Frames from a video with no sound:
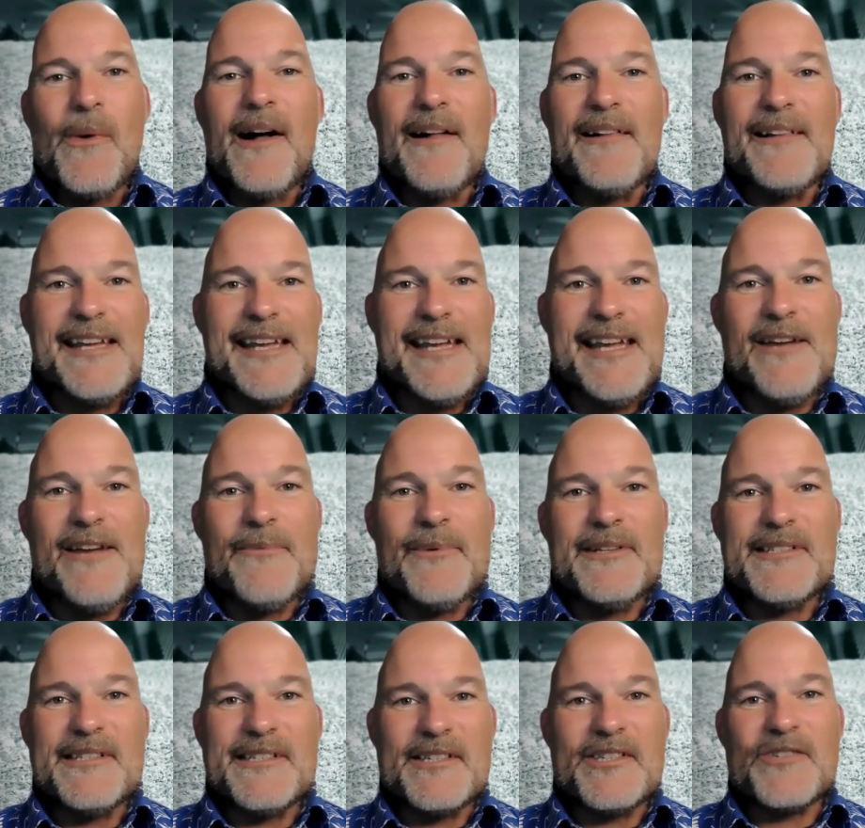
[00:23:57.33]
While he
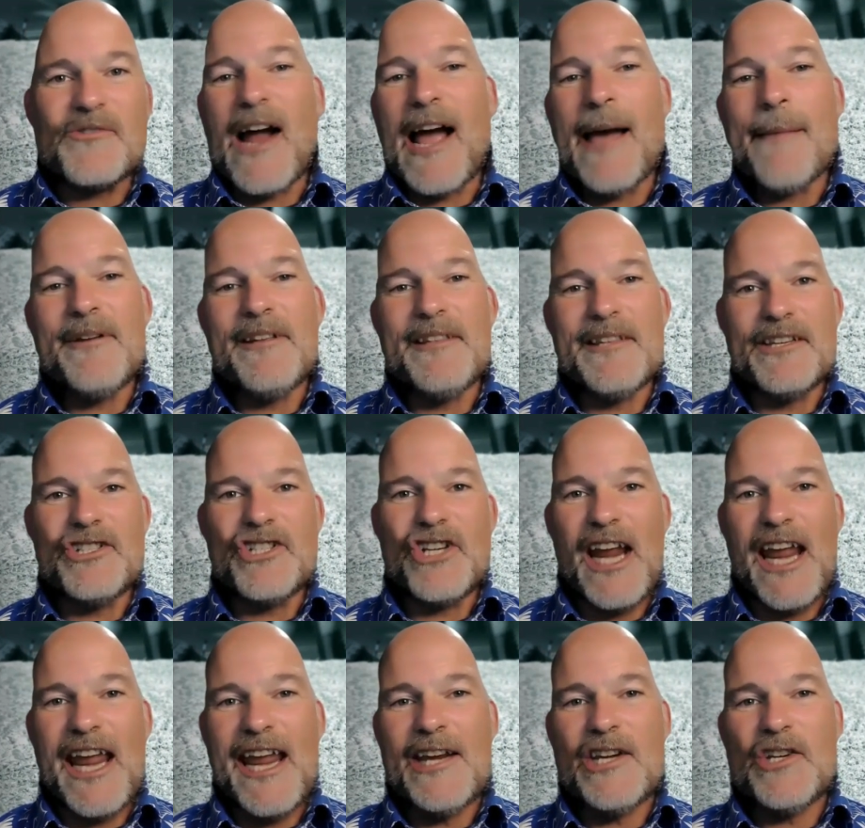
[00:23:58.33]
was describing the
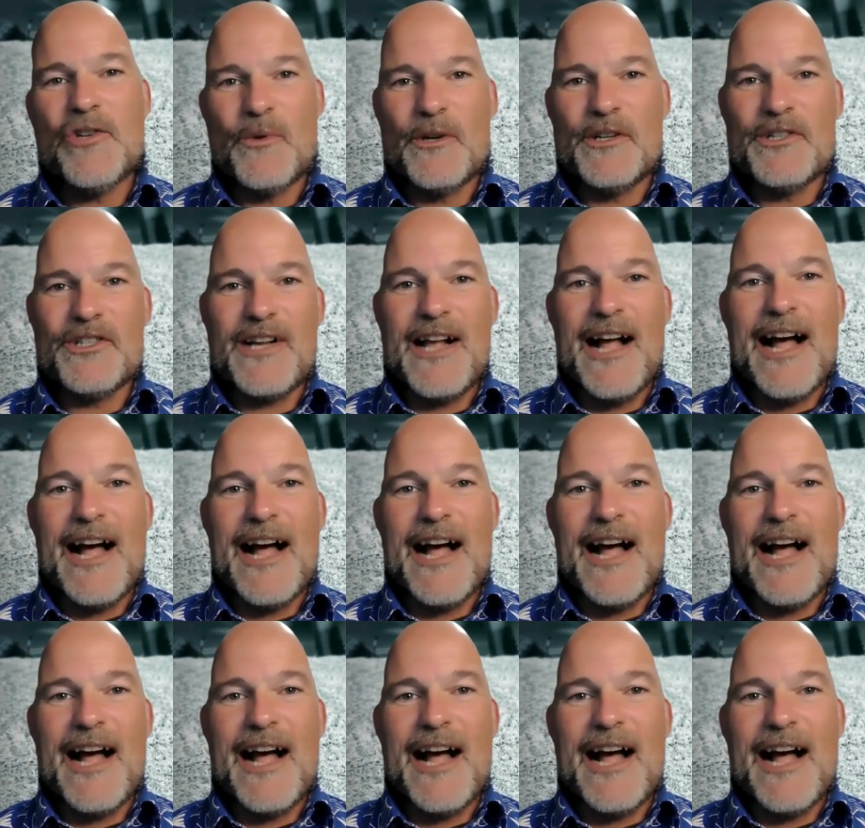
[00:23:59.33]
change